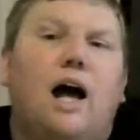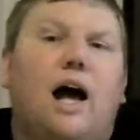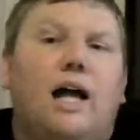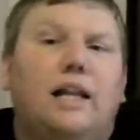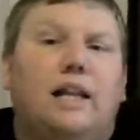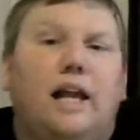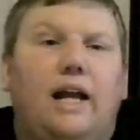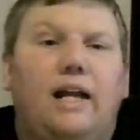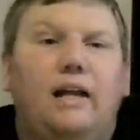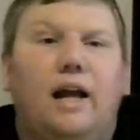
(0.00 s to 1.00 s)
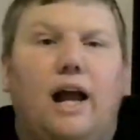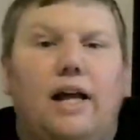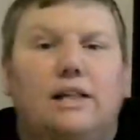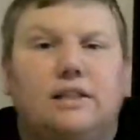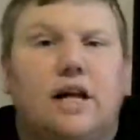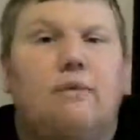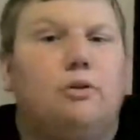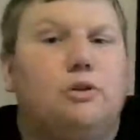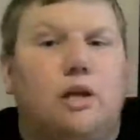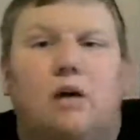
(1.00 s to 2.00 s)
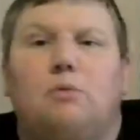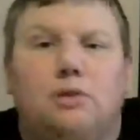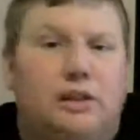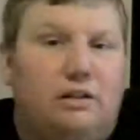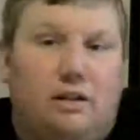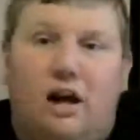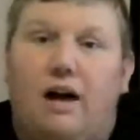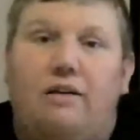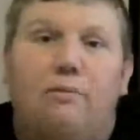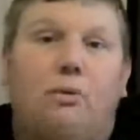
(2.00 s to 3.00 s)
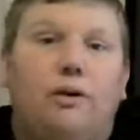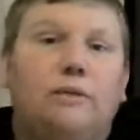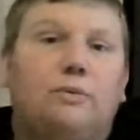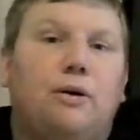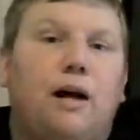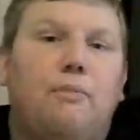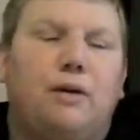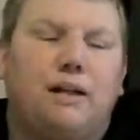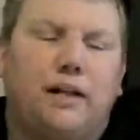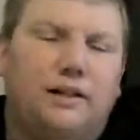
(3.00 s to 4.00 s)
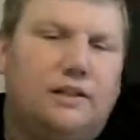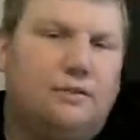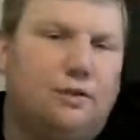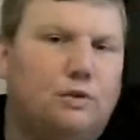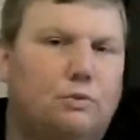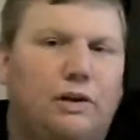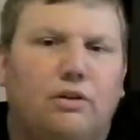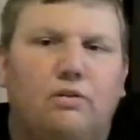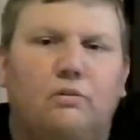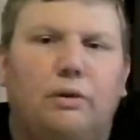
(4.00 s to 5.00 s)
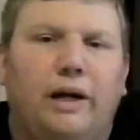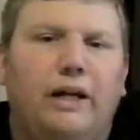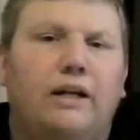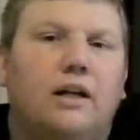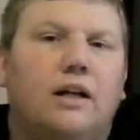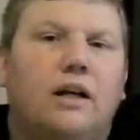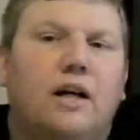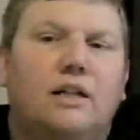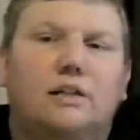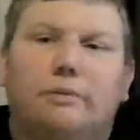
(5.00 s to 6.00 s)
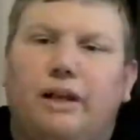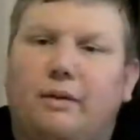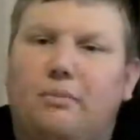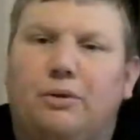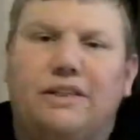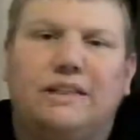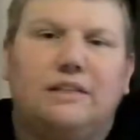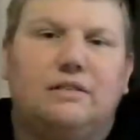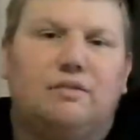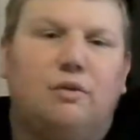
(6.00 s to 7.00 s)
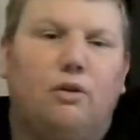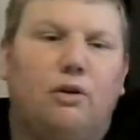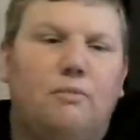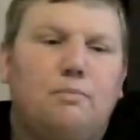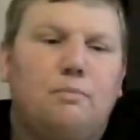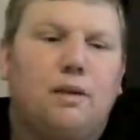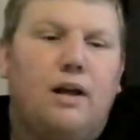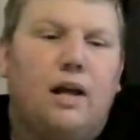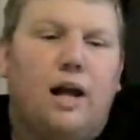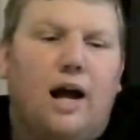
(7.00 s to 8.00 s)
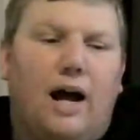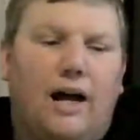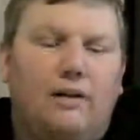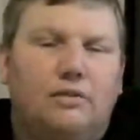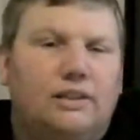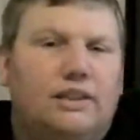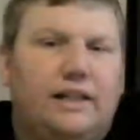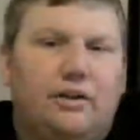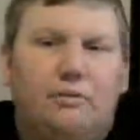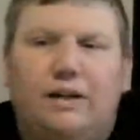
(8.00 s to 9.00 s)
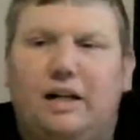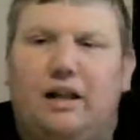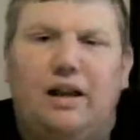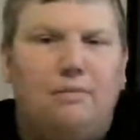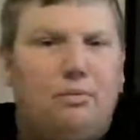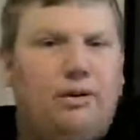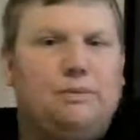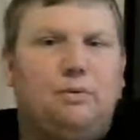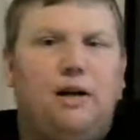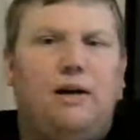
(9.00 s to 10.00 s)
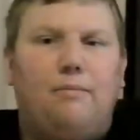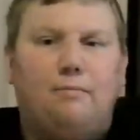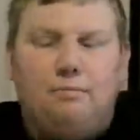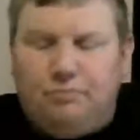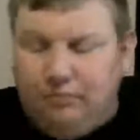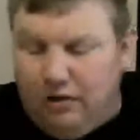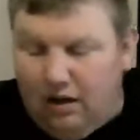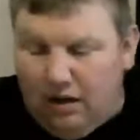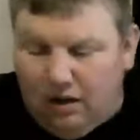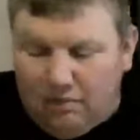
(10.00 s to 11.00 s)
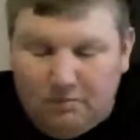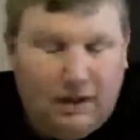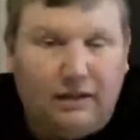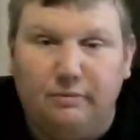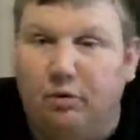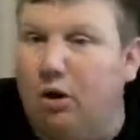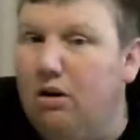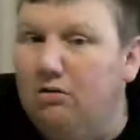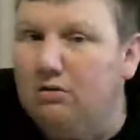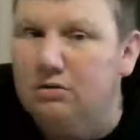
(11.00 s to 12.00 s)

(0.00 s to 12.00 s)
I think as time goes on, we'll see a lot of points put up. But I think this first week, or week it's going to be like a preseason for them. I don't see there being a lot of points put up. Um, but I could be wrong.